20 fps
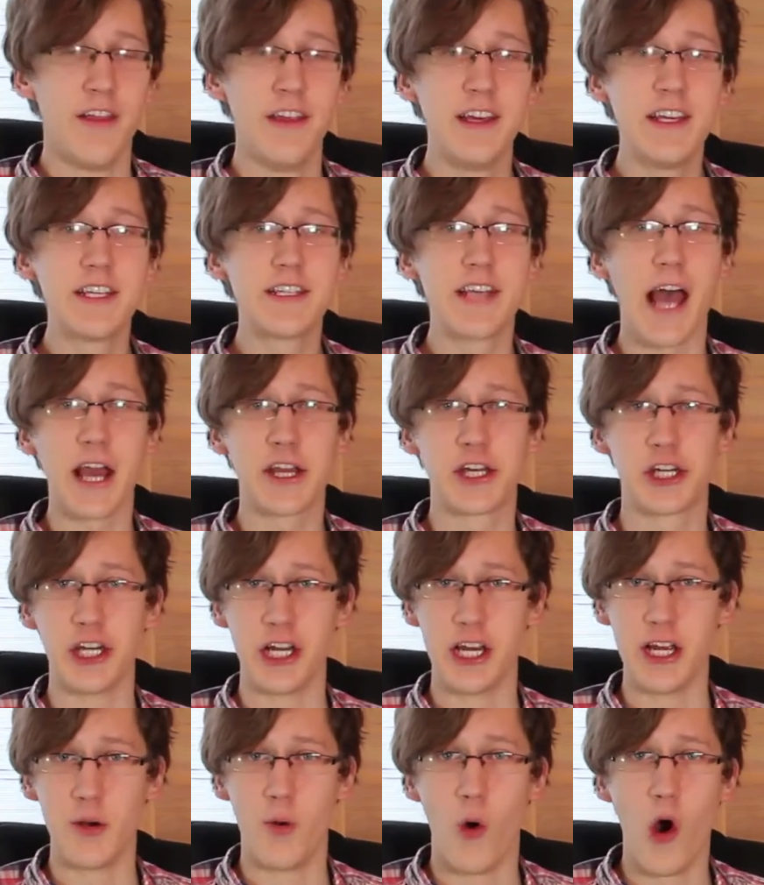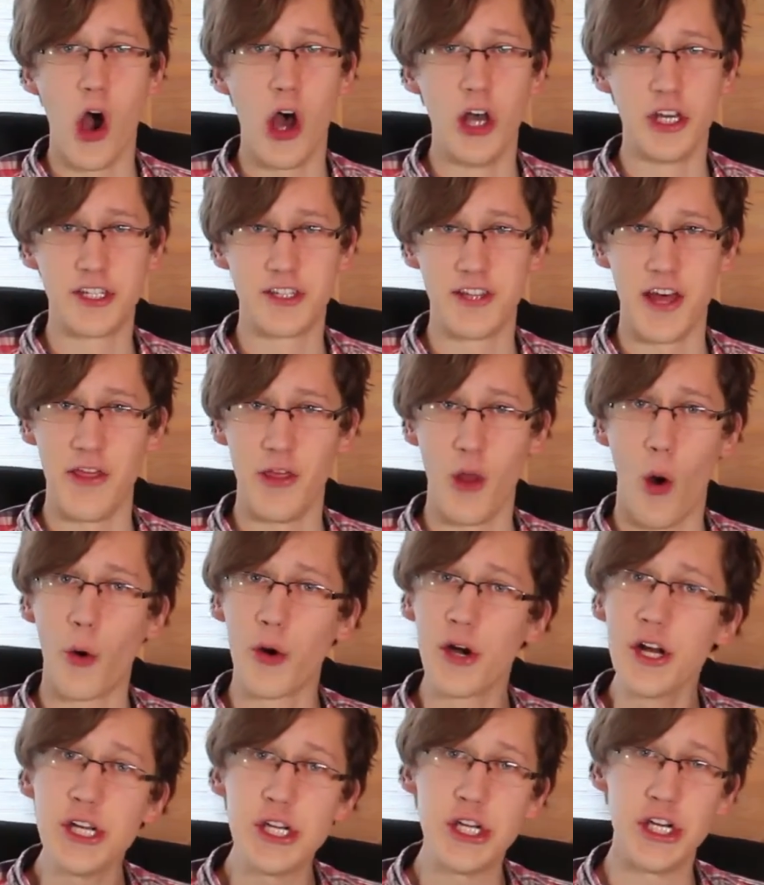this is actually worse than the
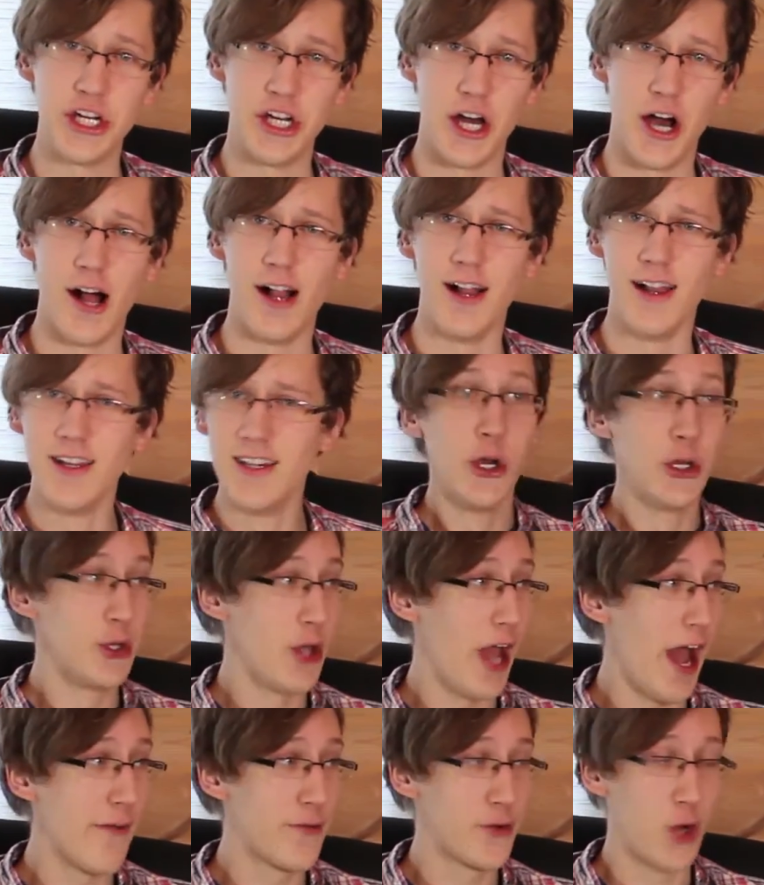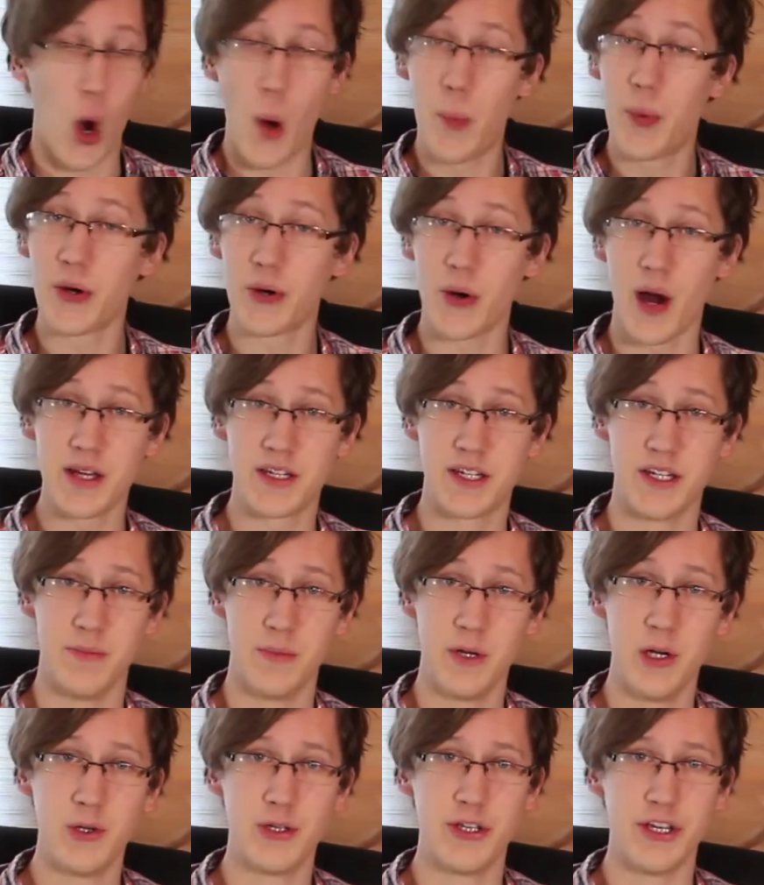original. You have copyrighted
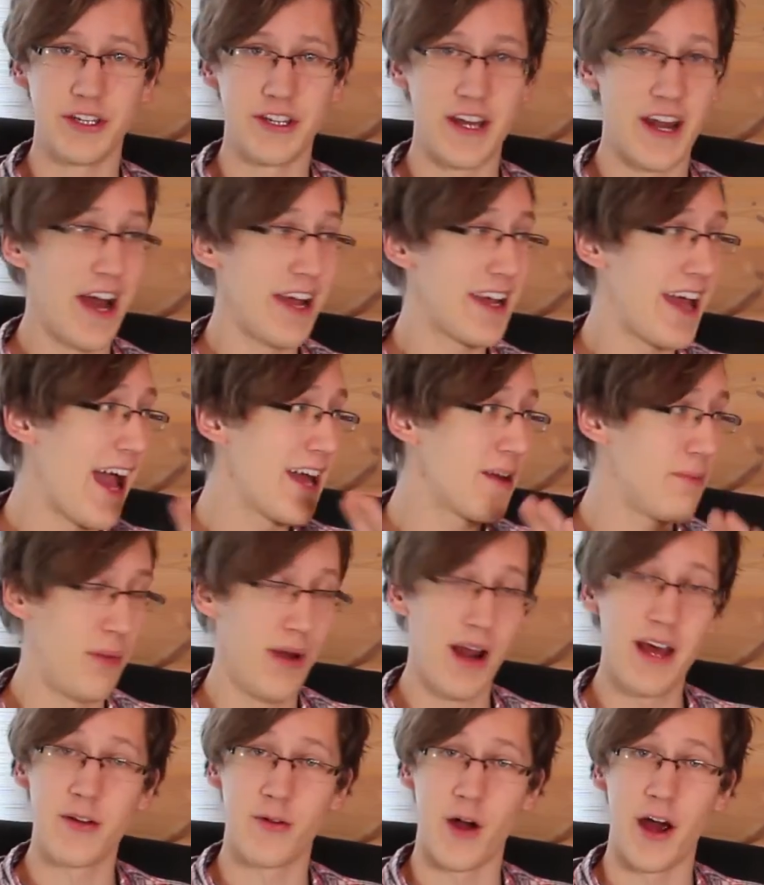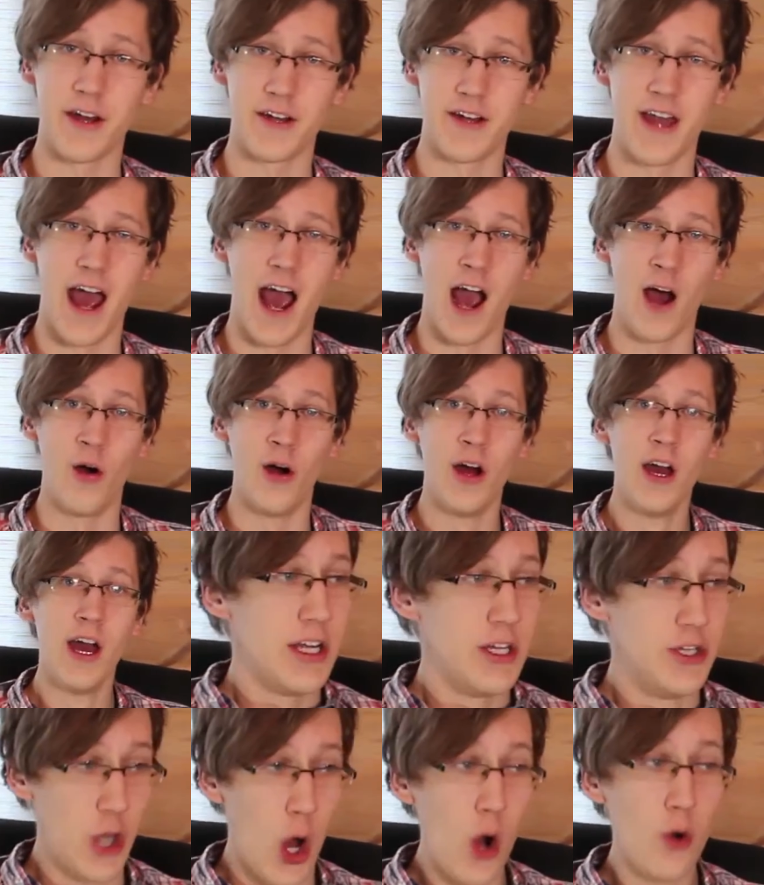music that I can't play right now,
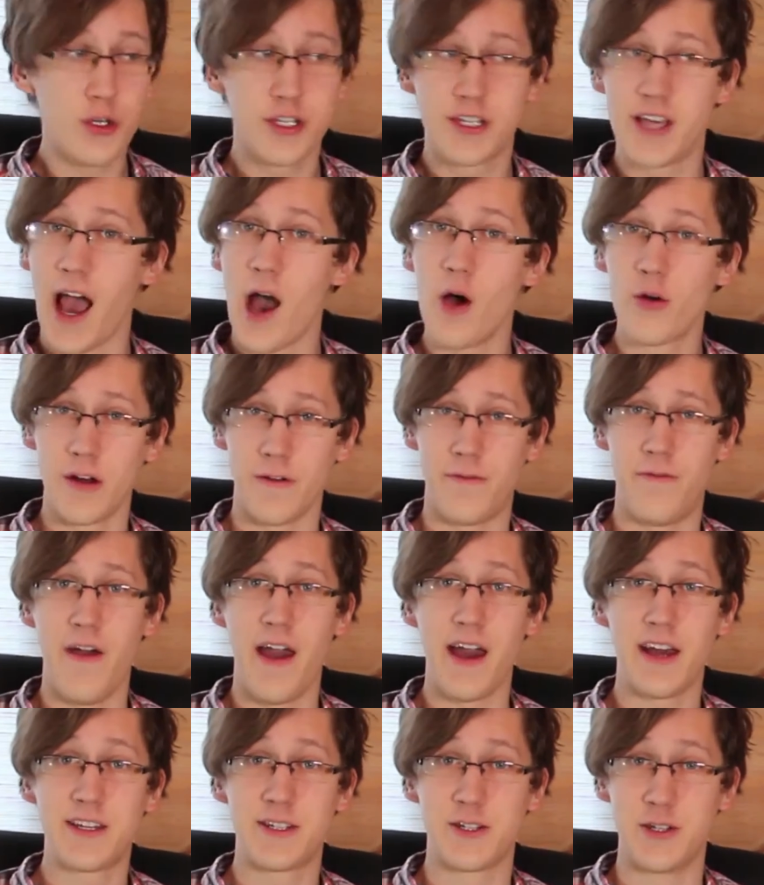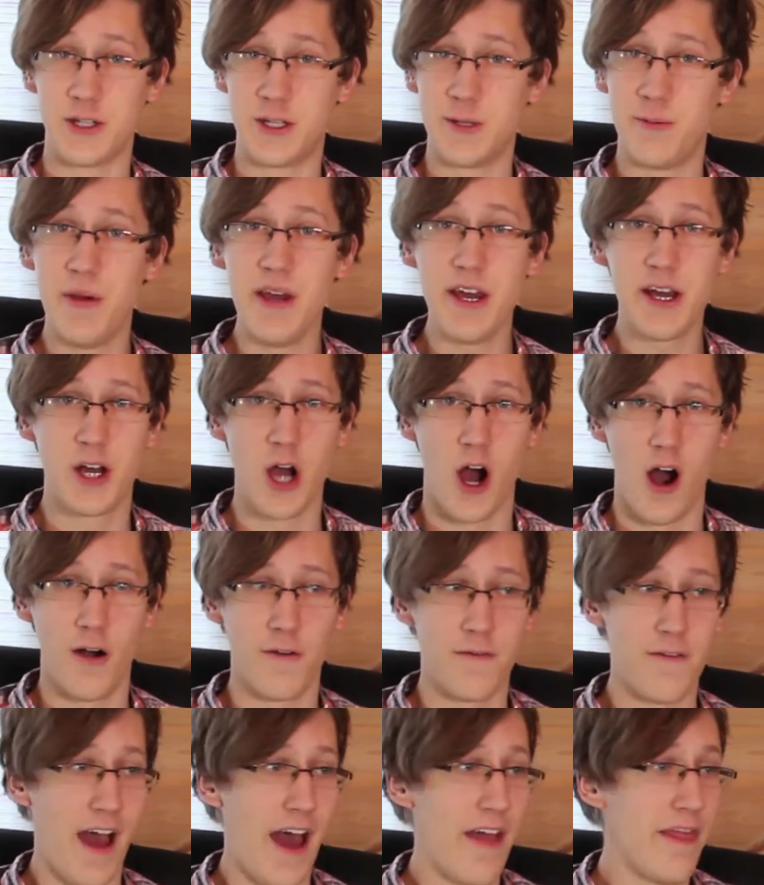no sound effects to speak
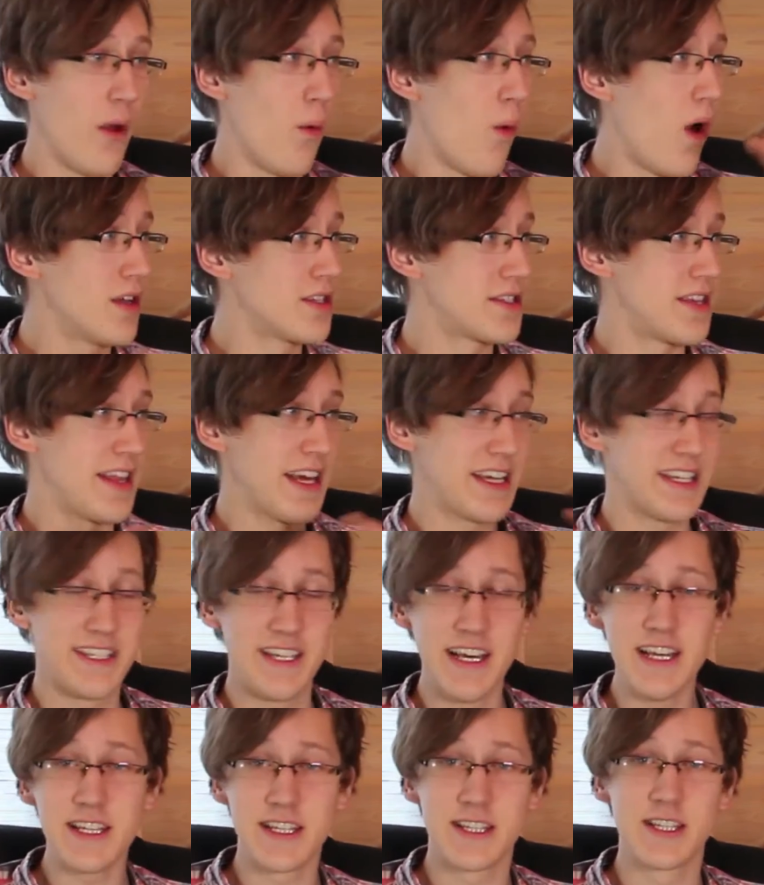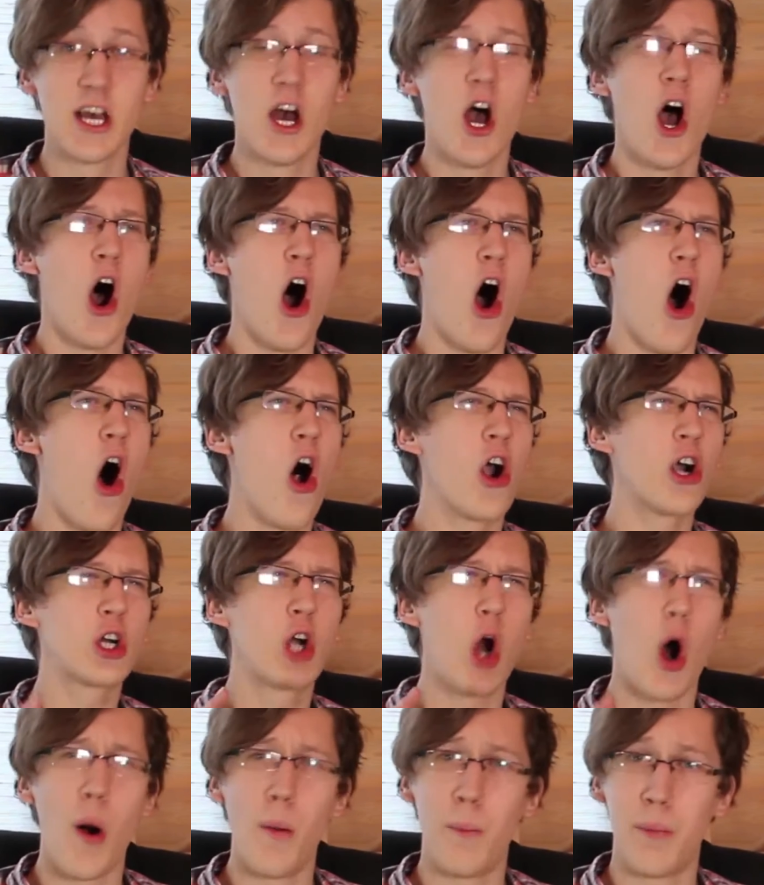of, and the ones that exist are
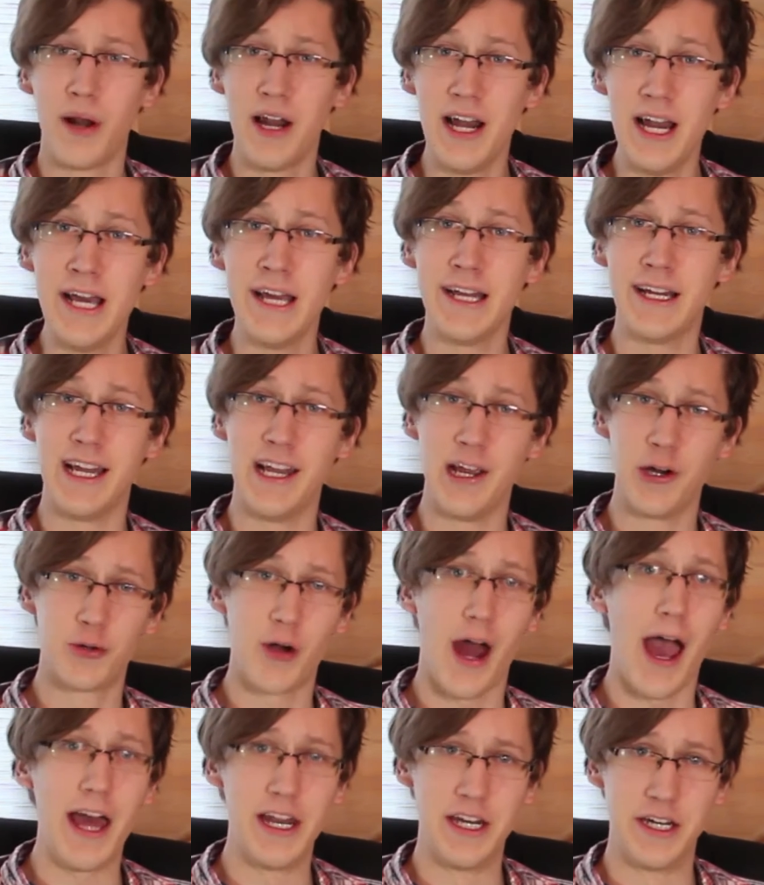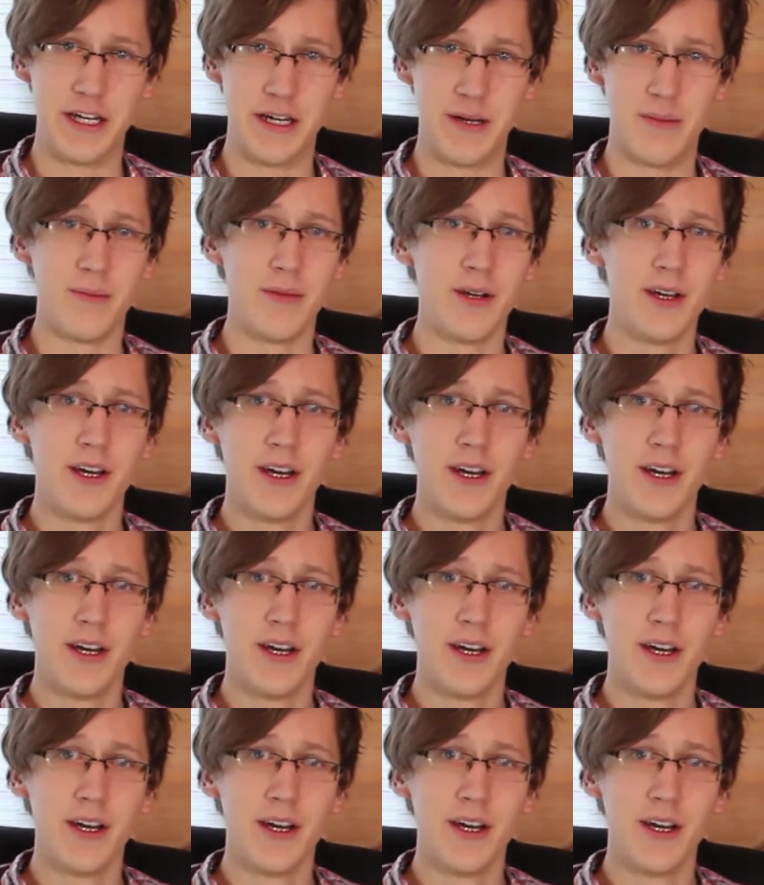completely random.